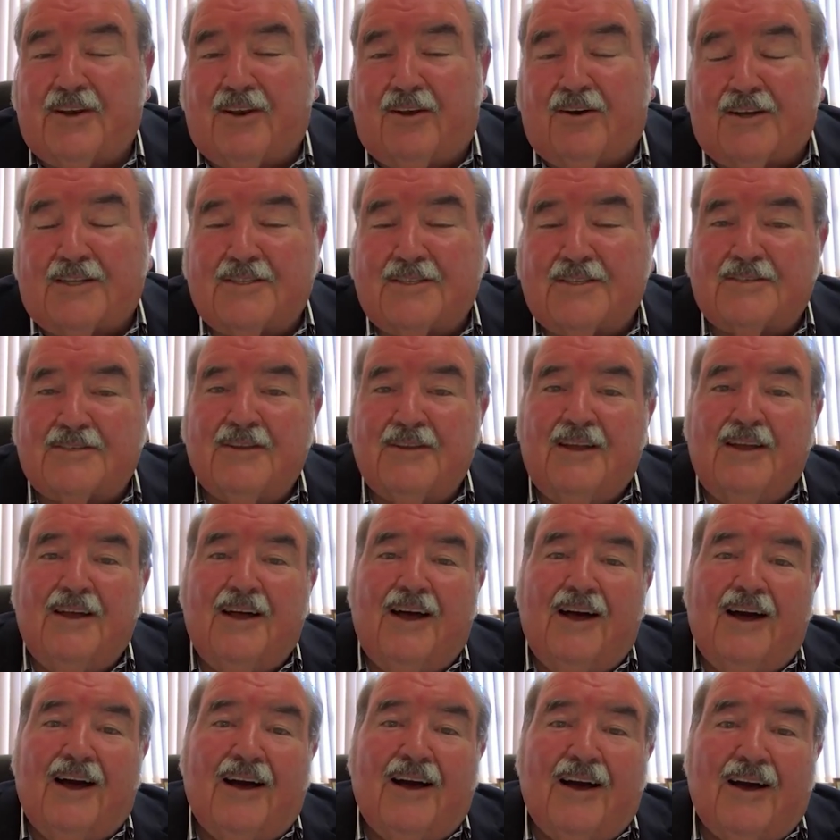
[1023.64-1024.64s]
lights.
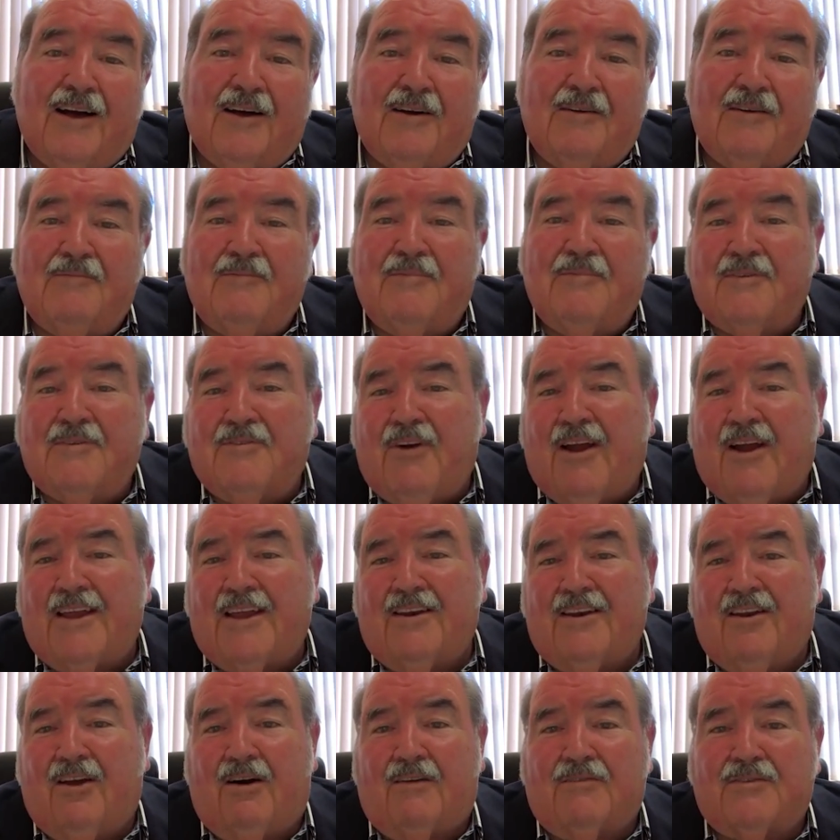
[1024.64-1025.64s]
Great
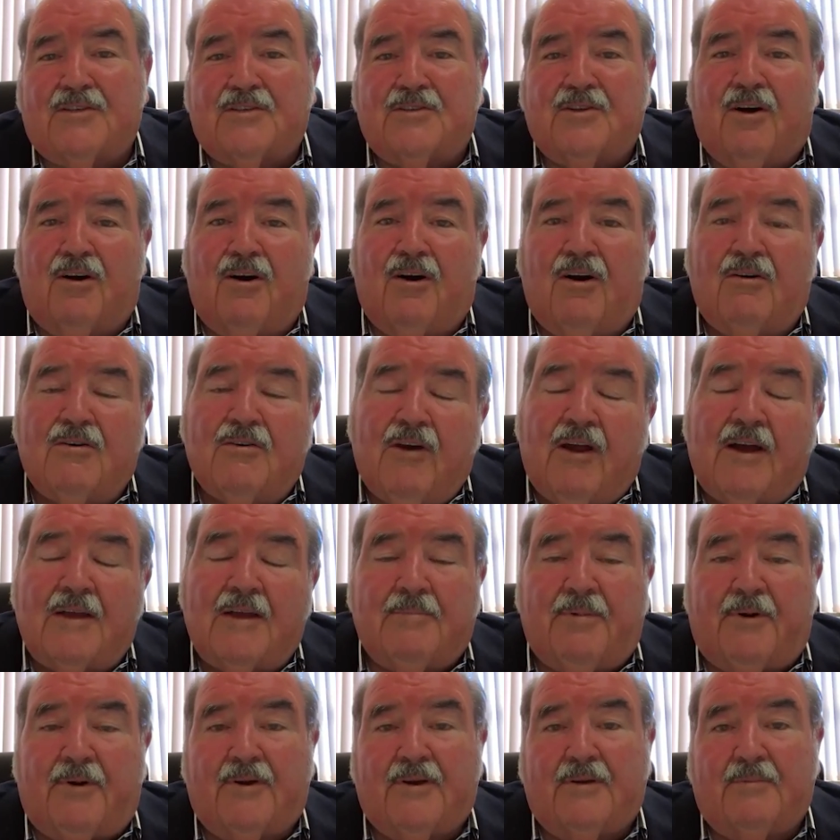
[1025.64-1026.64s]
lifestyle,
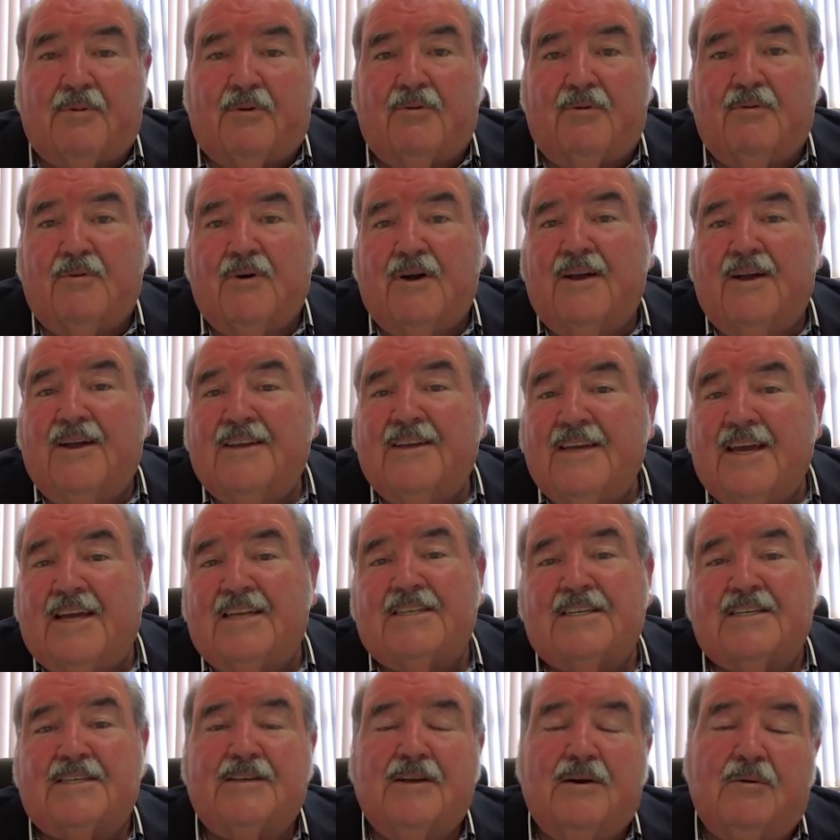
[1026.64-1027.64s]
great people.
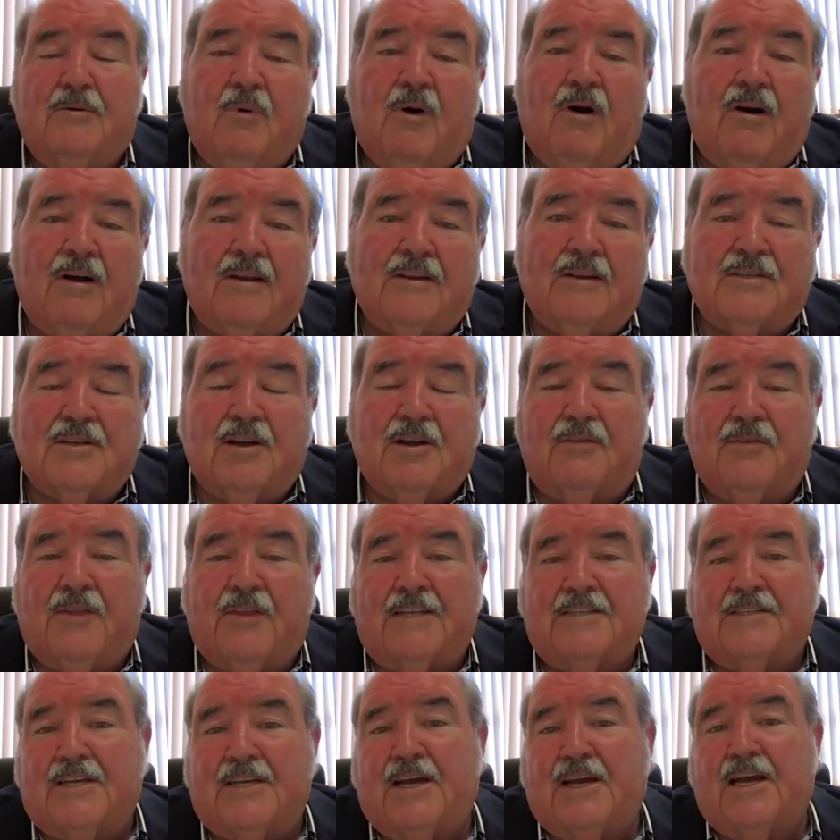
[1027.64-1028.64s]
Yes, Whyalla's got
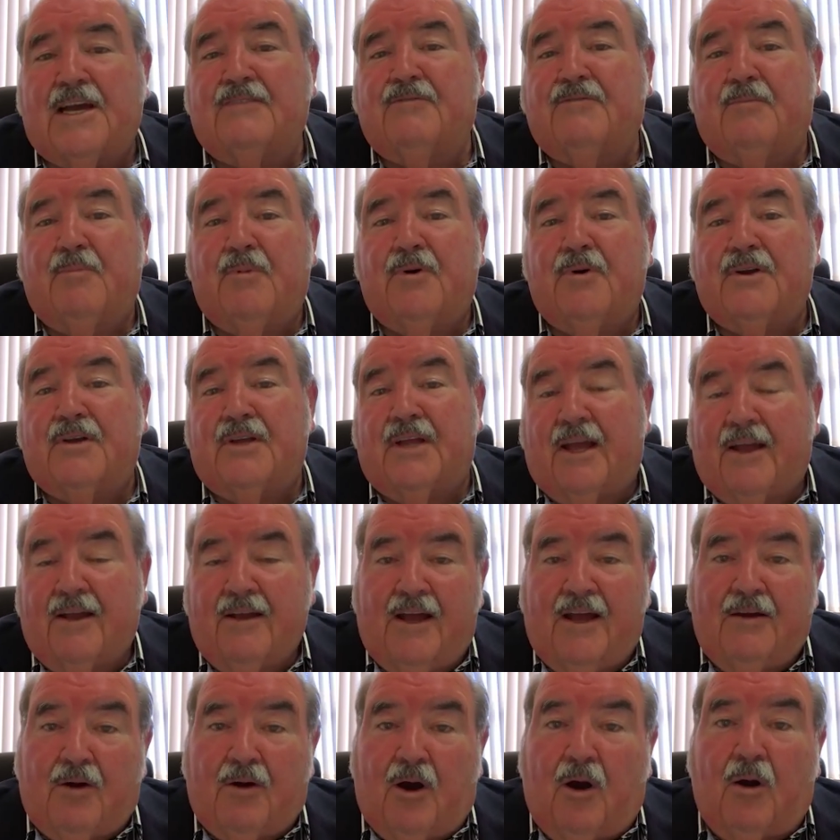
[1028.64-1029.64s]
that tag for being,
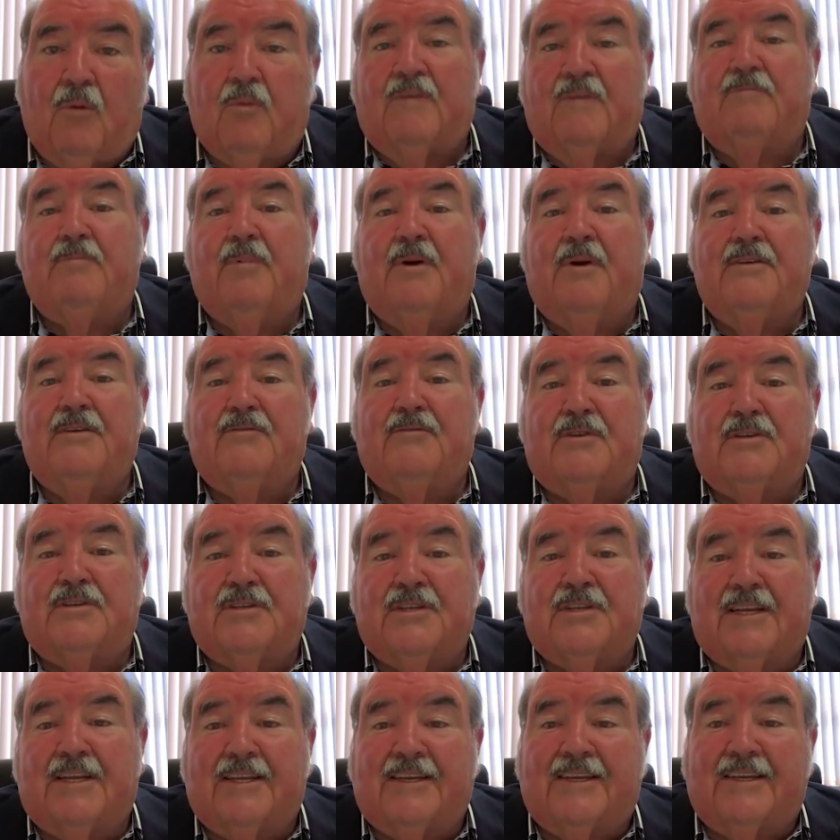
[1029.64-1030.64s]
well, we've been
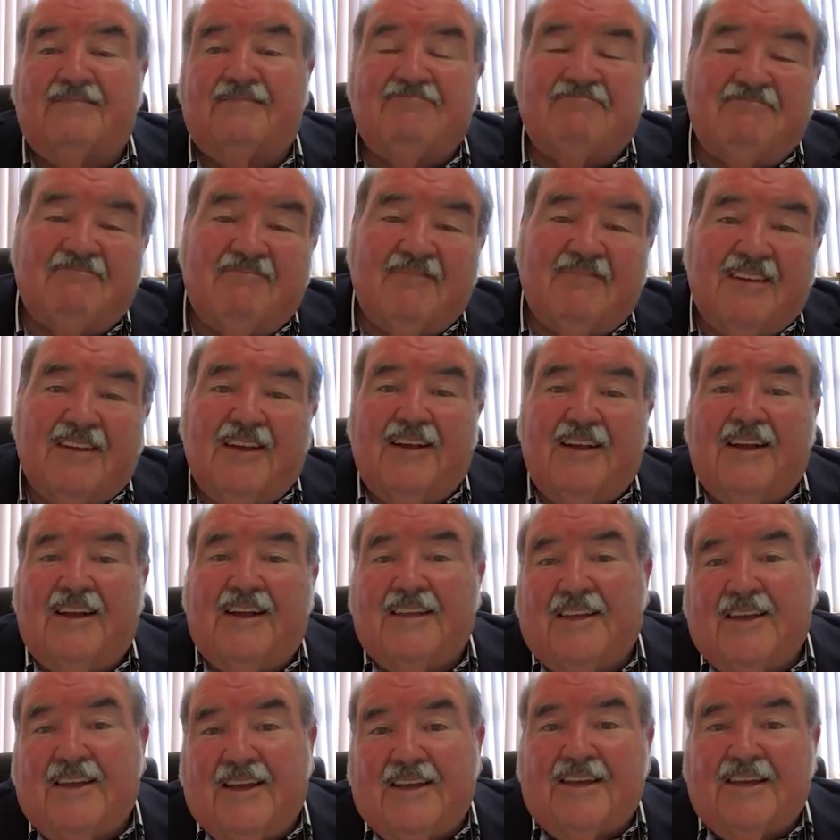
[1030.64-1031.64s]
resilient,
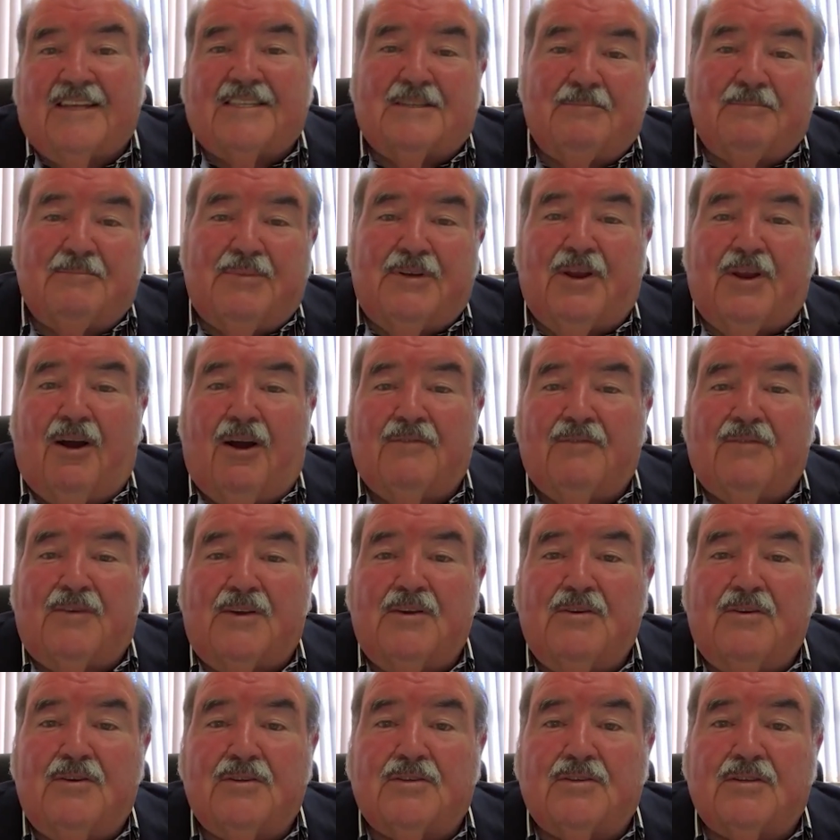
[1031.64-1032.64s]
gets a bit
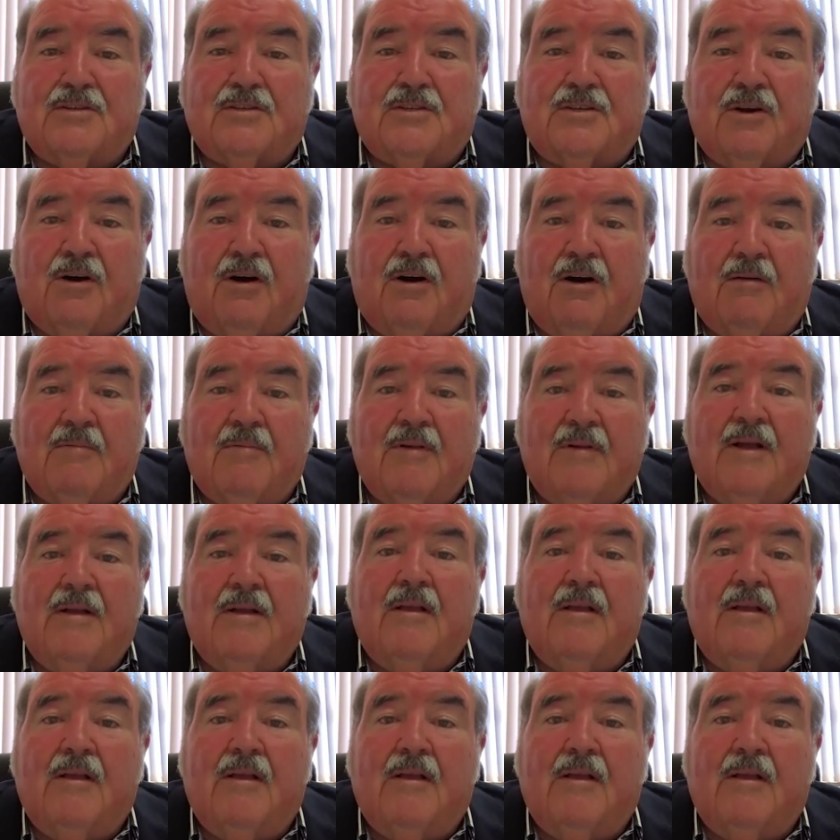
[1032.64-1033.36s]
overused at time.